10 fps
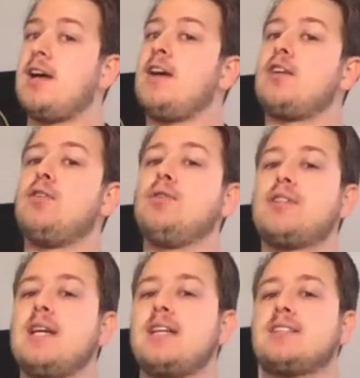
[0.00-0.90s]
cool to
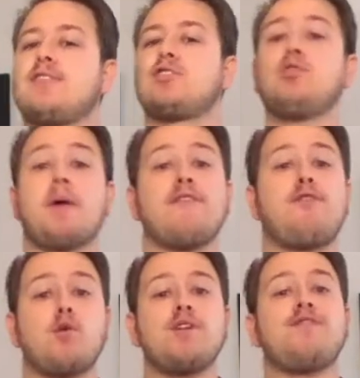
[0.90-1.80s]
think because they've sold about
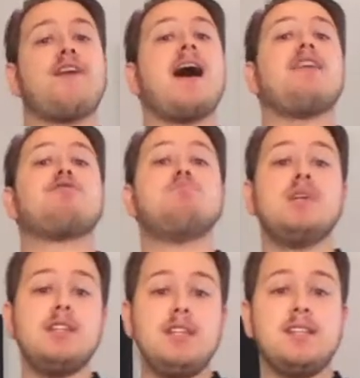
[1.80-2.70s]
45
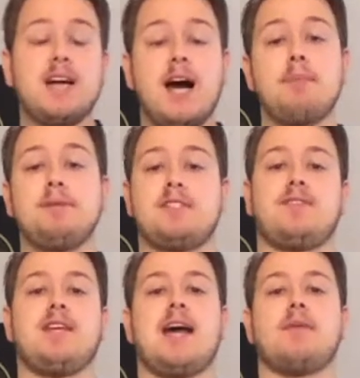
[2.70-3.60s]
million copies of
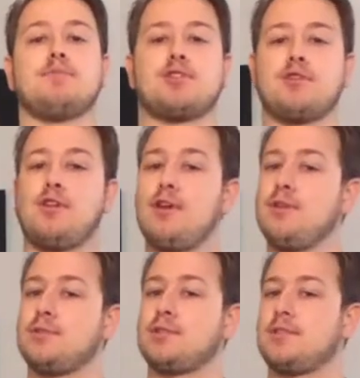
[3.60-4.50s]
the album. So
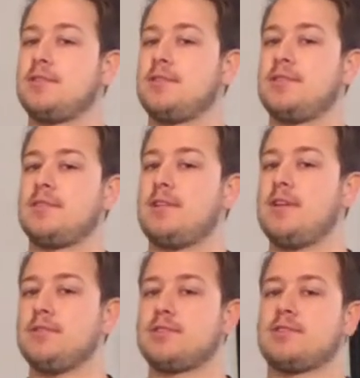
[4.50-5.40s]
close.
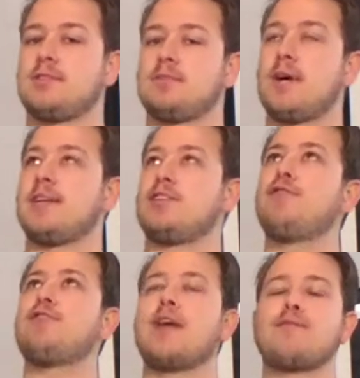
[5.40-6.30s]
But good for
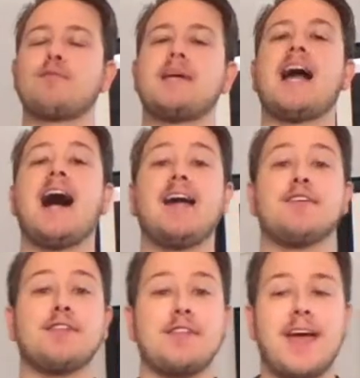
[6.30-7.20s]
them for being higher
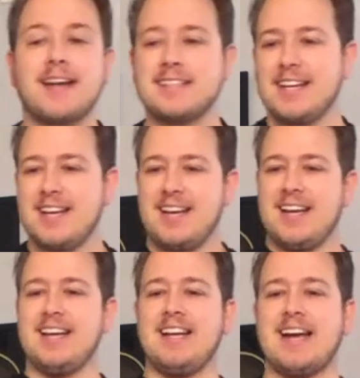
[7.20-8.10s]
than that.
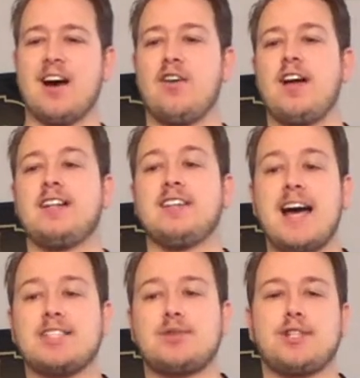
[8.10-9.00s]
Anyhow,
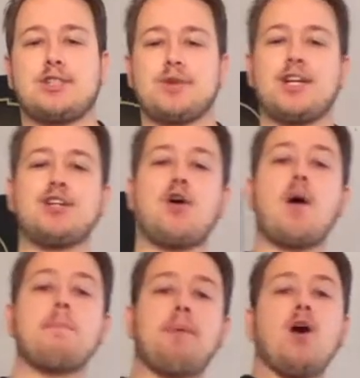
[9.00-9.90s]
last question. We're going to do
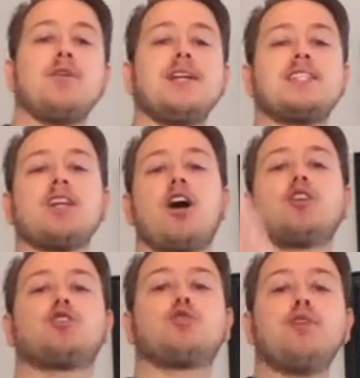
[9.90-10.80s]
our bonus, our
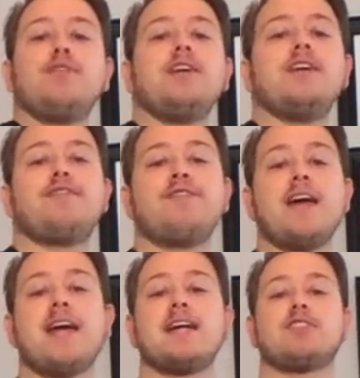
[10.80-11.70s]
trivia
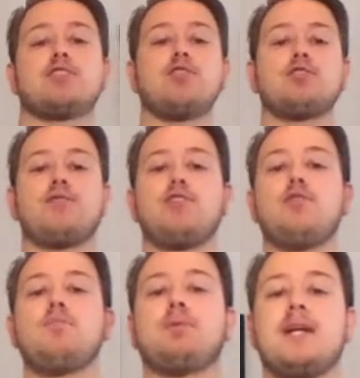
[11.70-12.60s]
fans. Those of you who
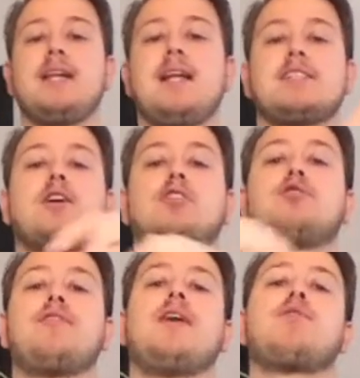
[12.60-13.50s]
play Last Call
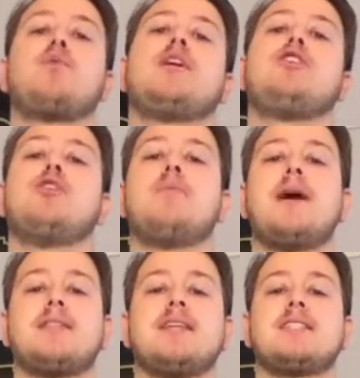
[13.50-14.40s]
Trivia every week, you know about
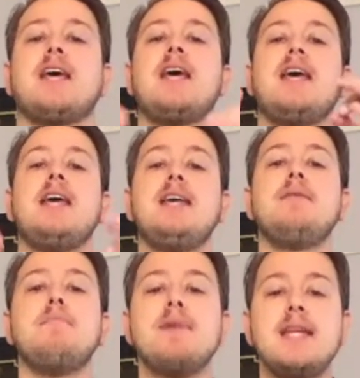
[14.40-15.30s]
this.
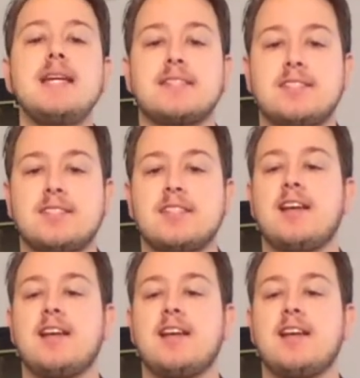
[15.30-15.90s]
In minutes,